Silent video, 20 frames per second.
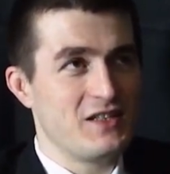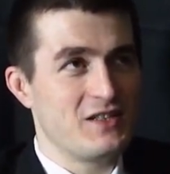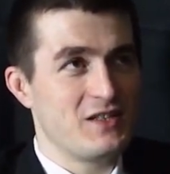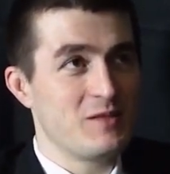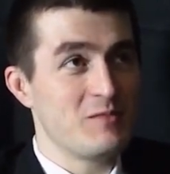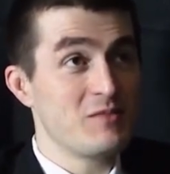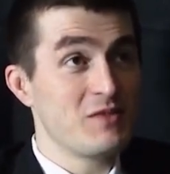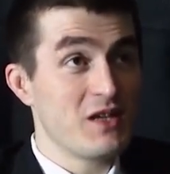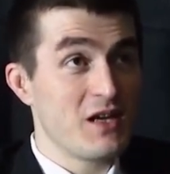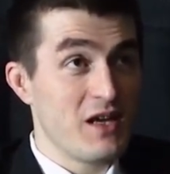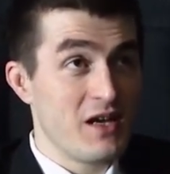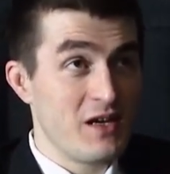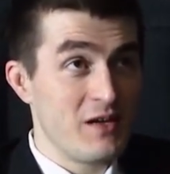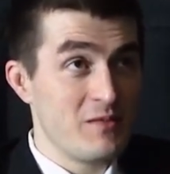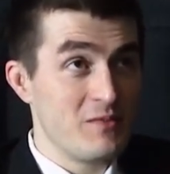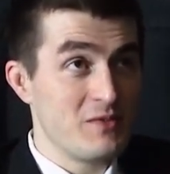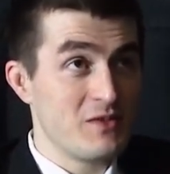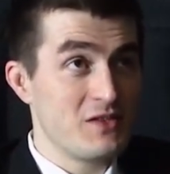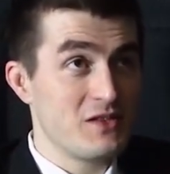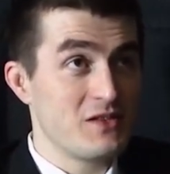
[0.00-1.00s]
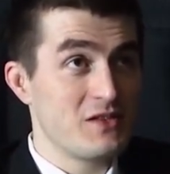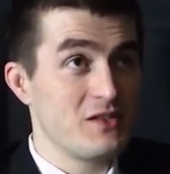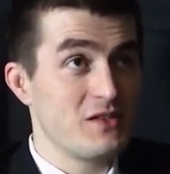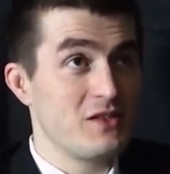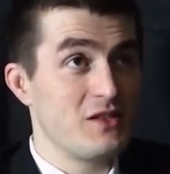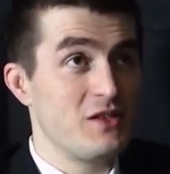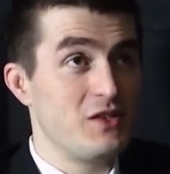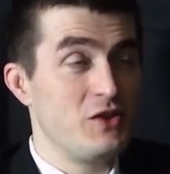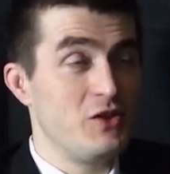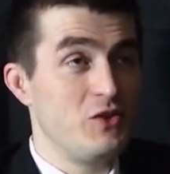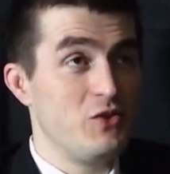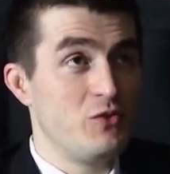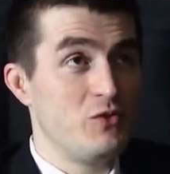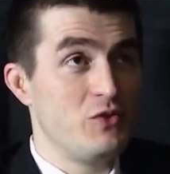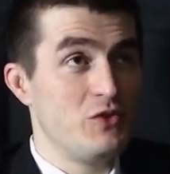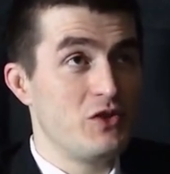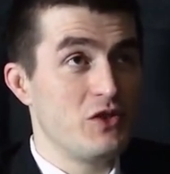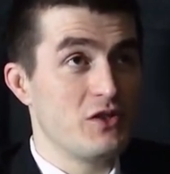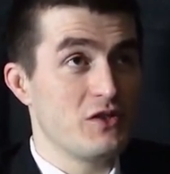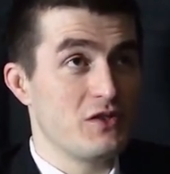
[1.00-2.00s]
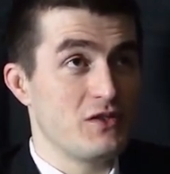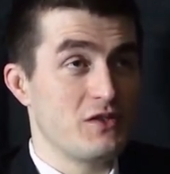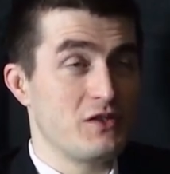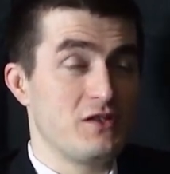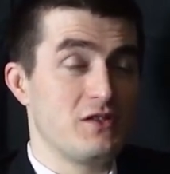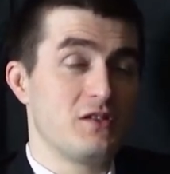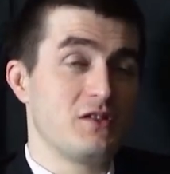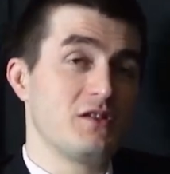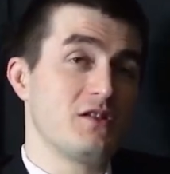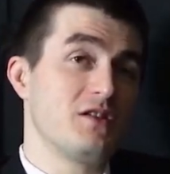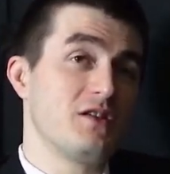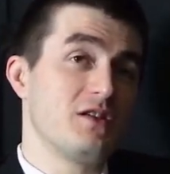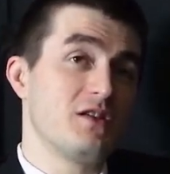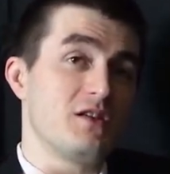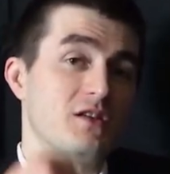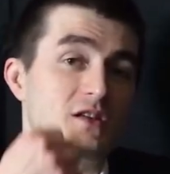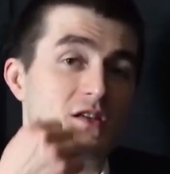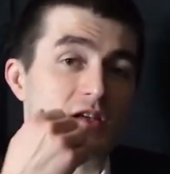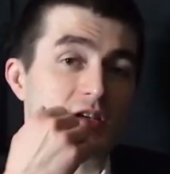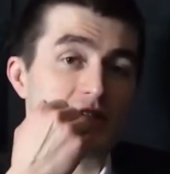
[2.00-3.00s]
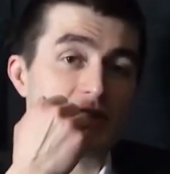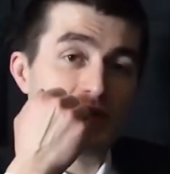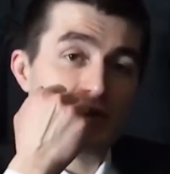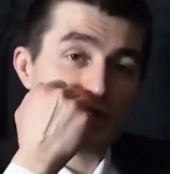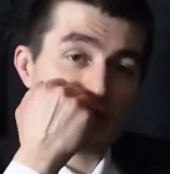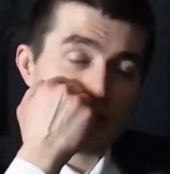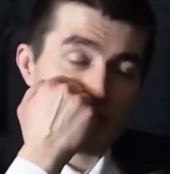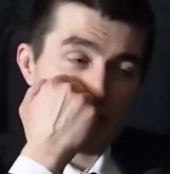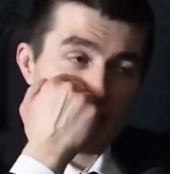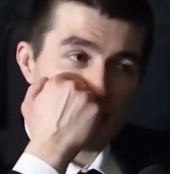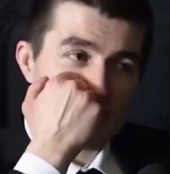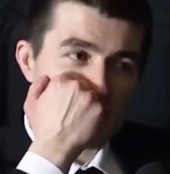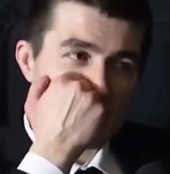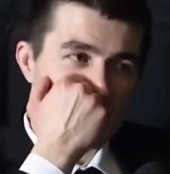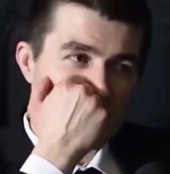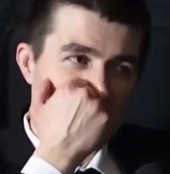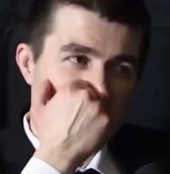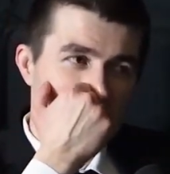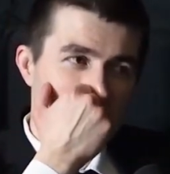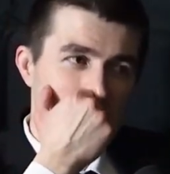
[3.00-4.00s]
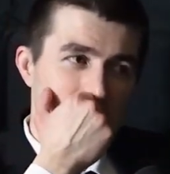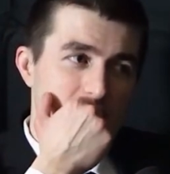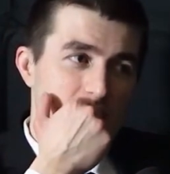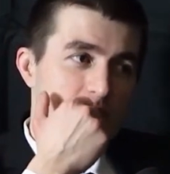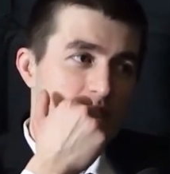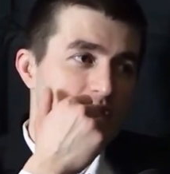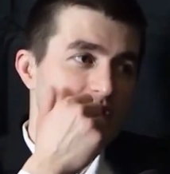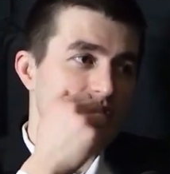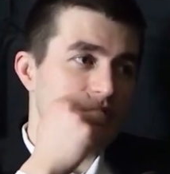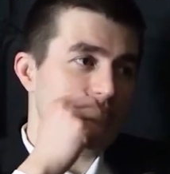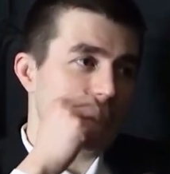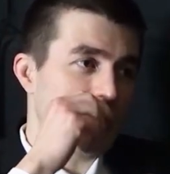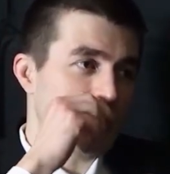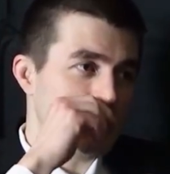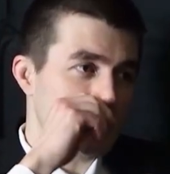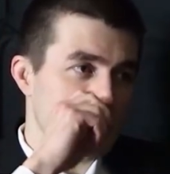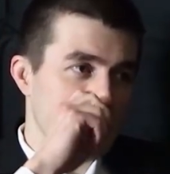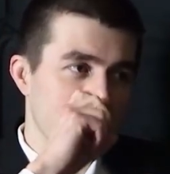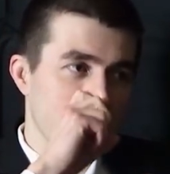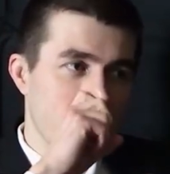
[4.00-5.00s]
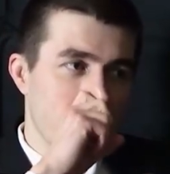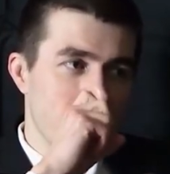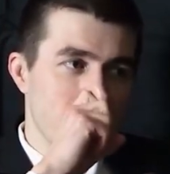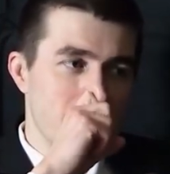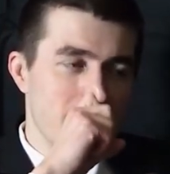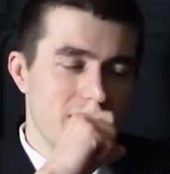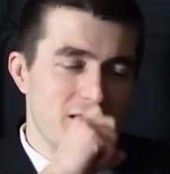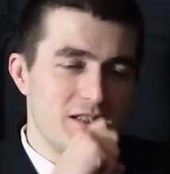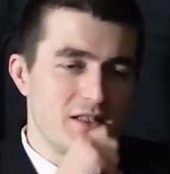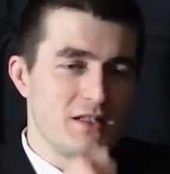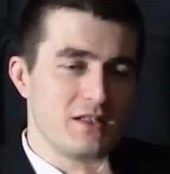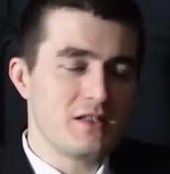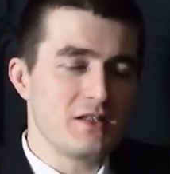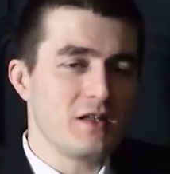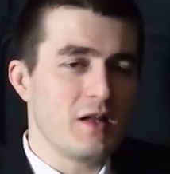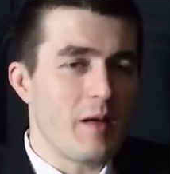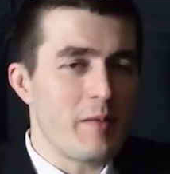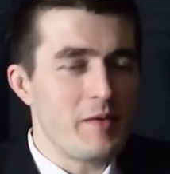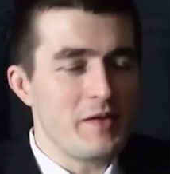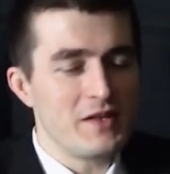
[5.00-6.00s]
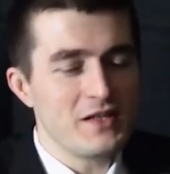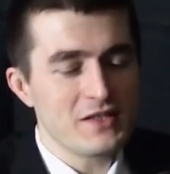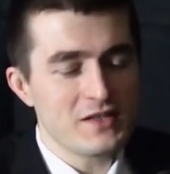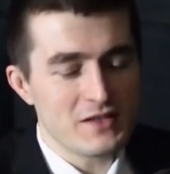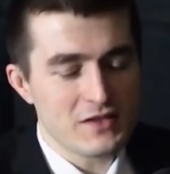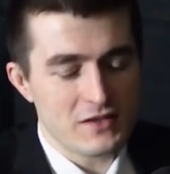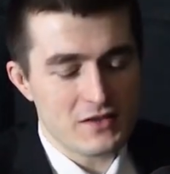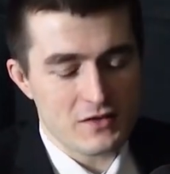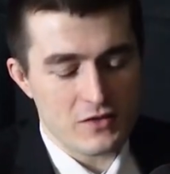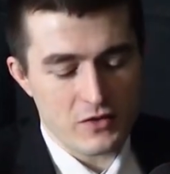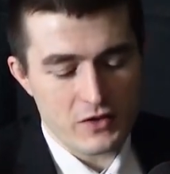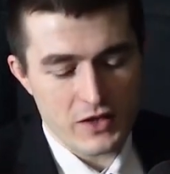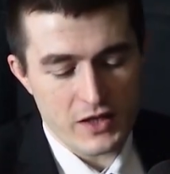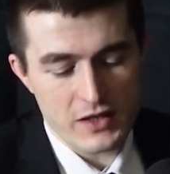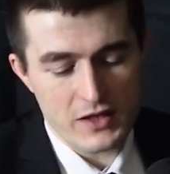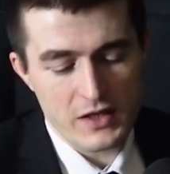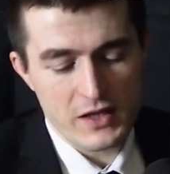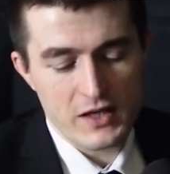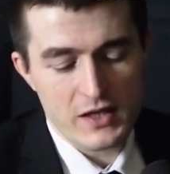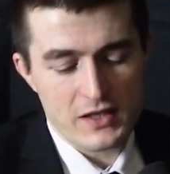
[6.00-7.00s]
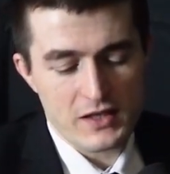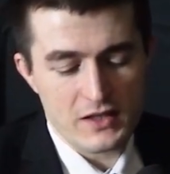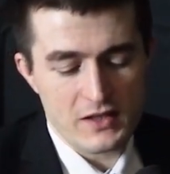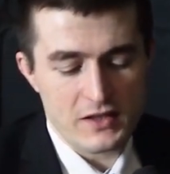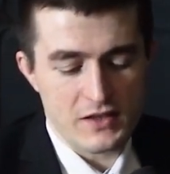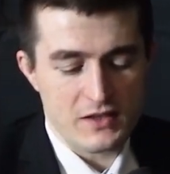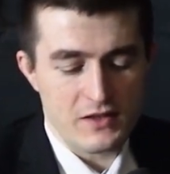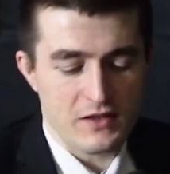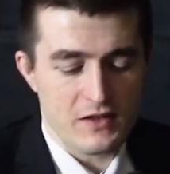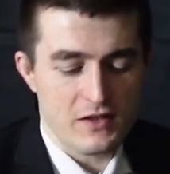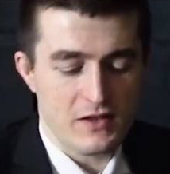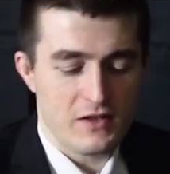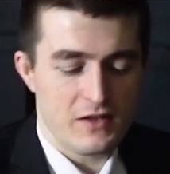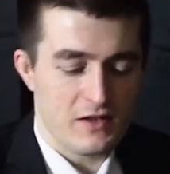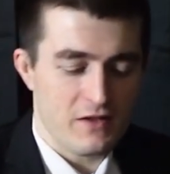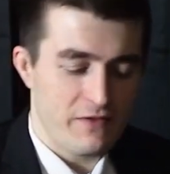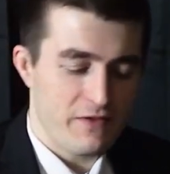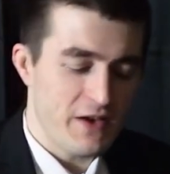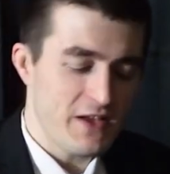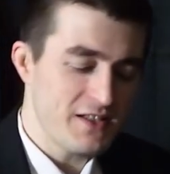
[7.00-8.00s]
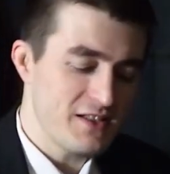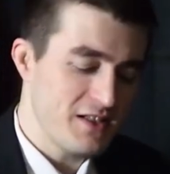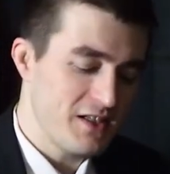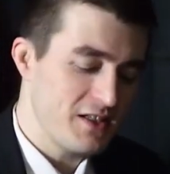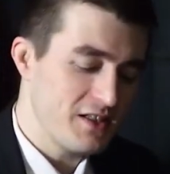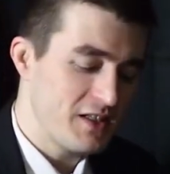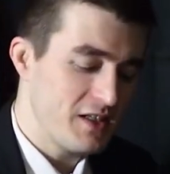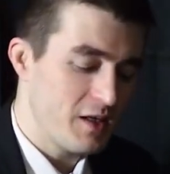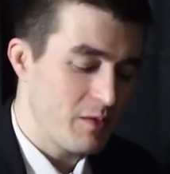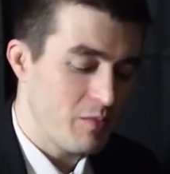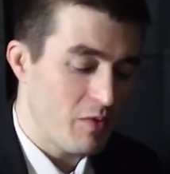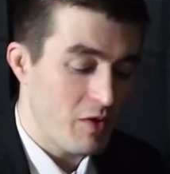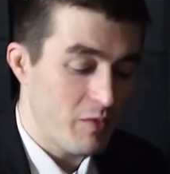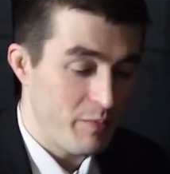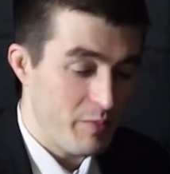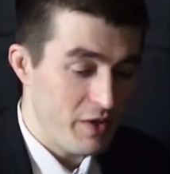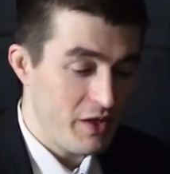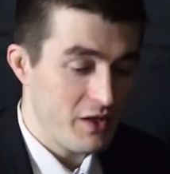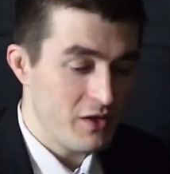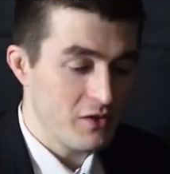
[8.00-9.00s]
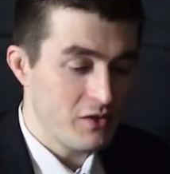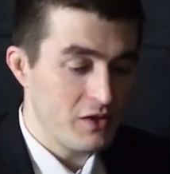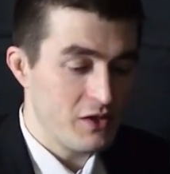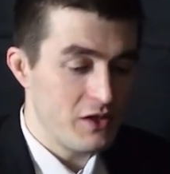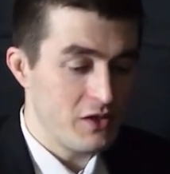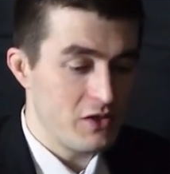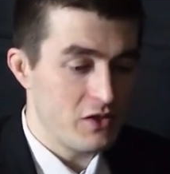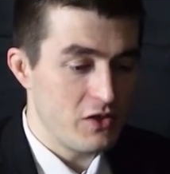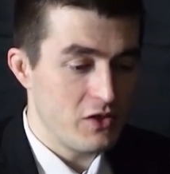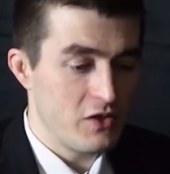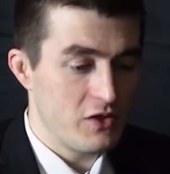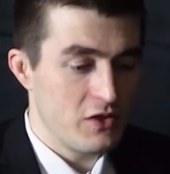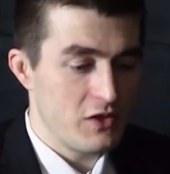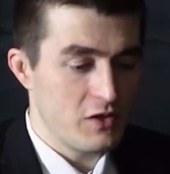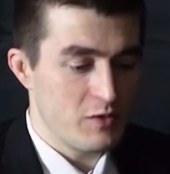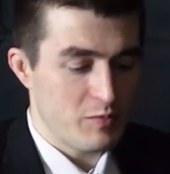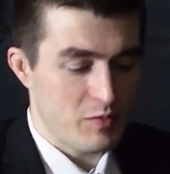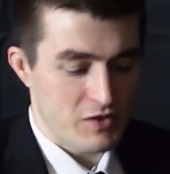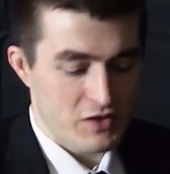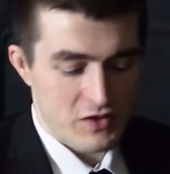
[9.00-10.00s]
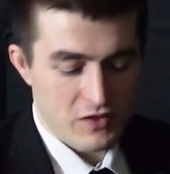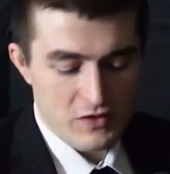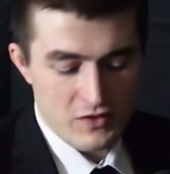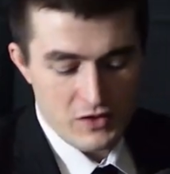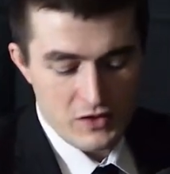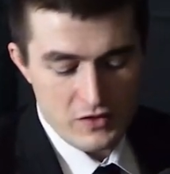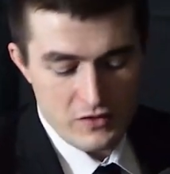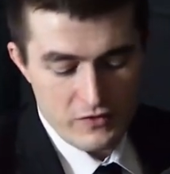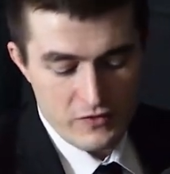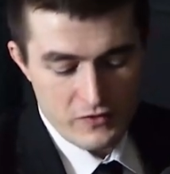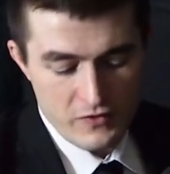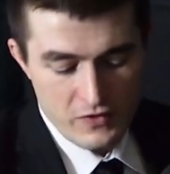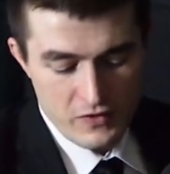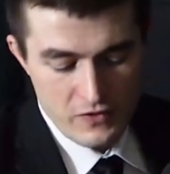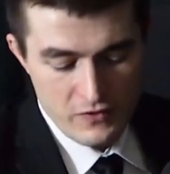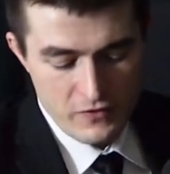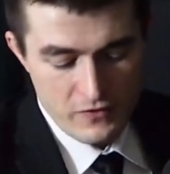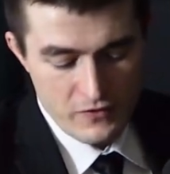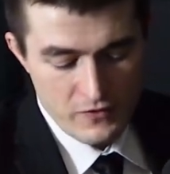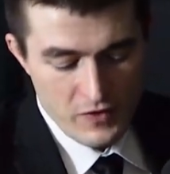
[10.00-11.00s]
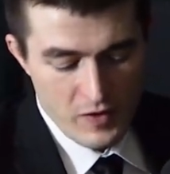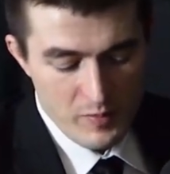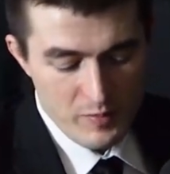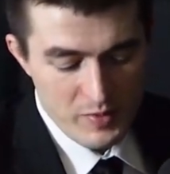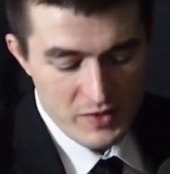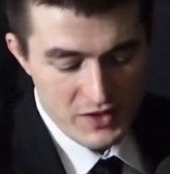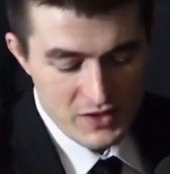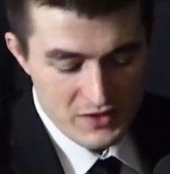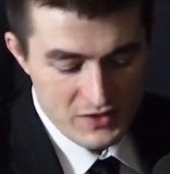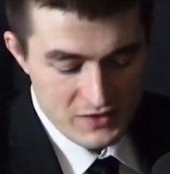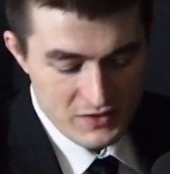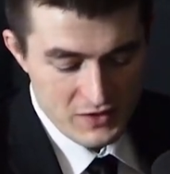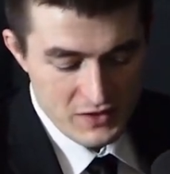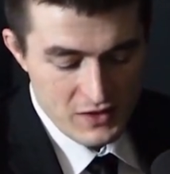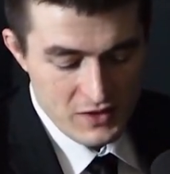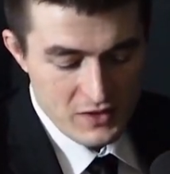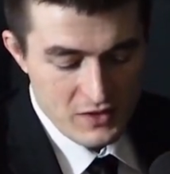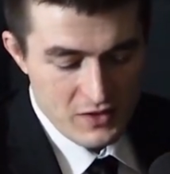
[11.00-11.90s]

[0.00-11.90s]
sometimes you just, you cross. There's ways to cross the line, and I mean, this is okay. The fascinating thing about being a leader, especially a leader of companies,